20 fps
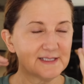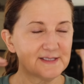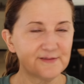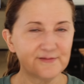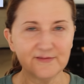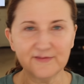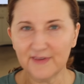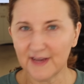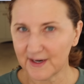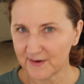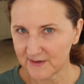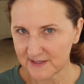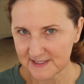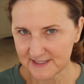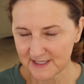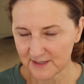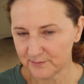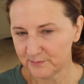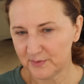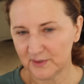It's very
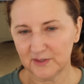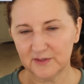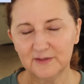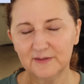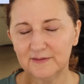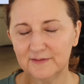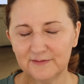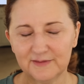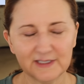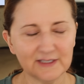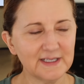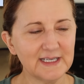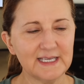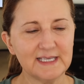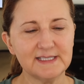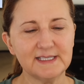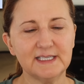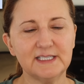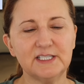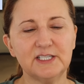simple, very
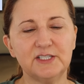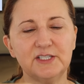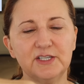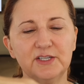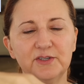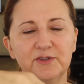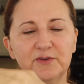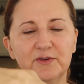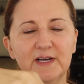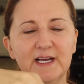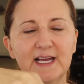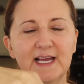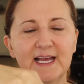easy to do.